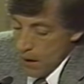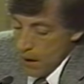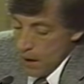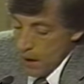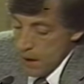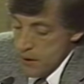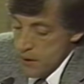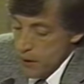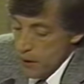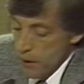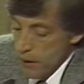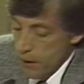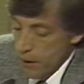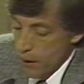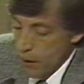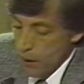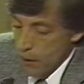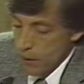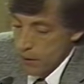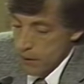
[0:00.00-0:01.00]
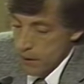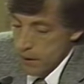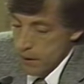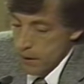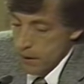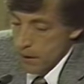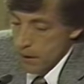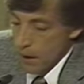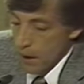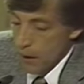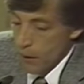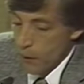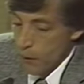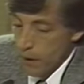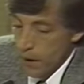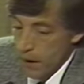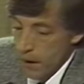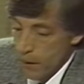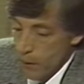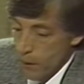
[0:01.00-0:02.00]
I certainly don't
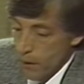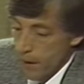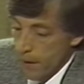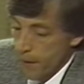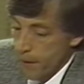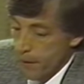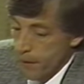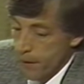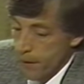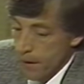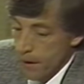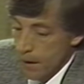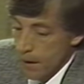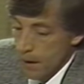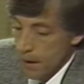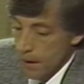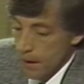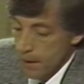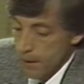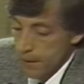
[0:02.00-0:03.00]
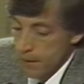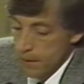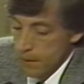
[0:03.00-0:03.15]
agree with uh,